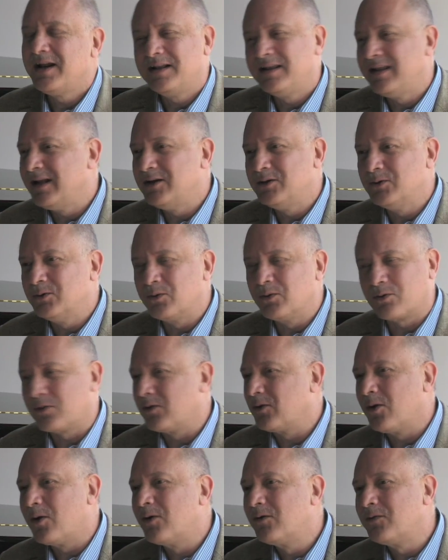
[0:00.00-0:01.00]
they do
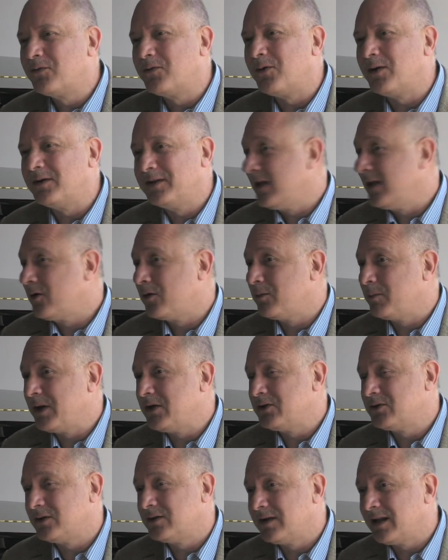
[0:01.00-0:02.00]
Rodolfo and they don't
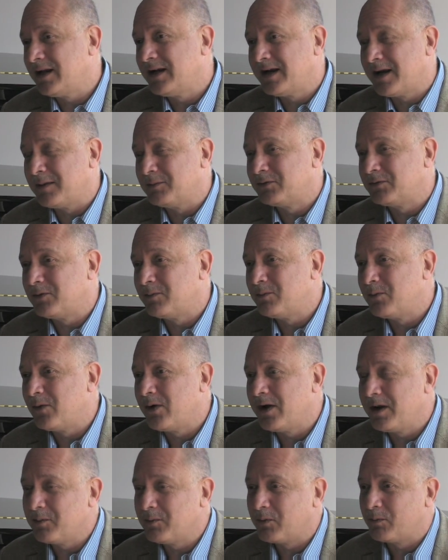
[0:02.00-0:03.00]
mention that it comes from
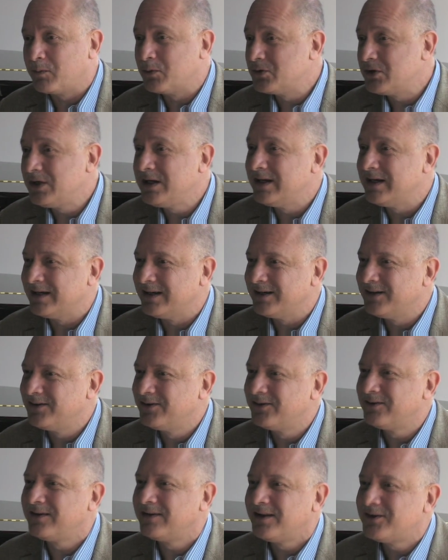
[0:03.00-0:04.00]
Bohème or Puccini.
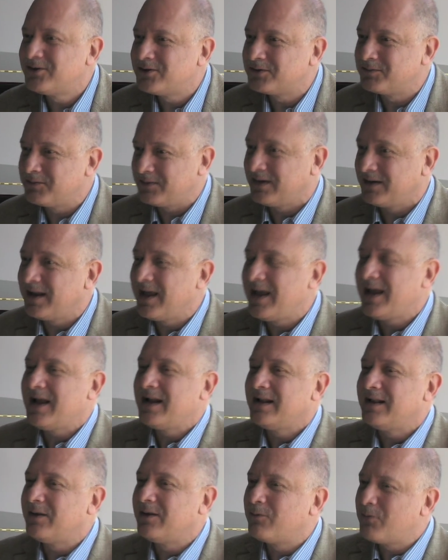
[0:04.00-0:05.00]
They just,
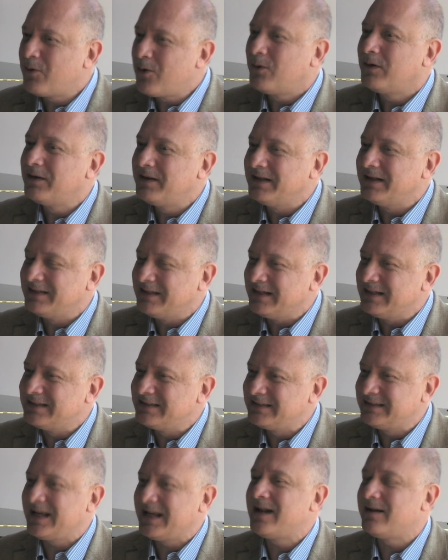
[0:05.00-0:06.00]
the role that
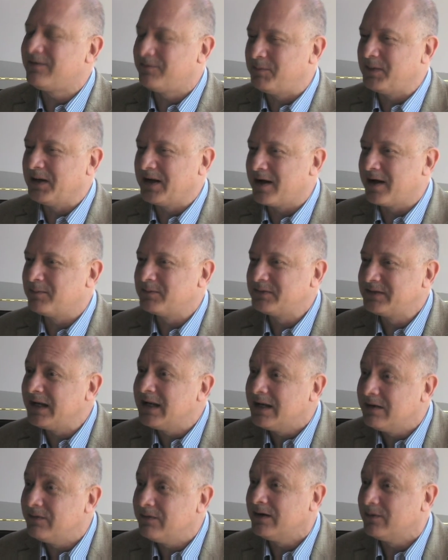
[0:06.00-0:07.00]
itself becomes a
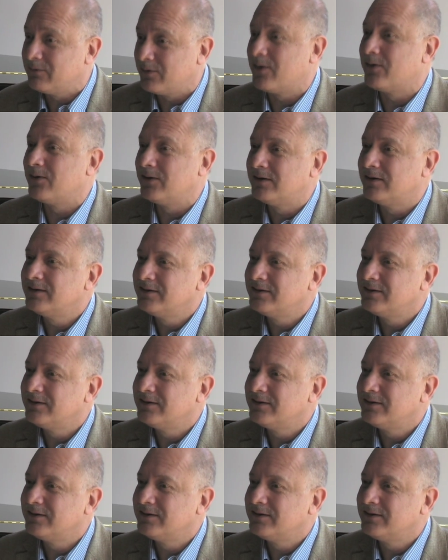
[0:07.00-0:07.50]
living role.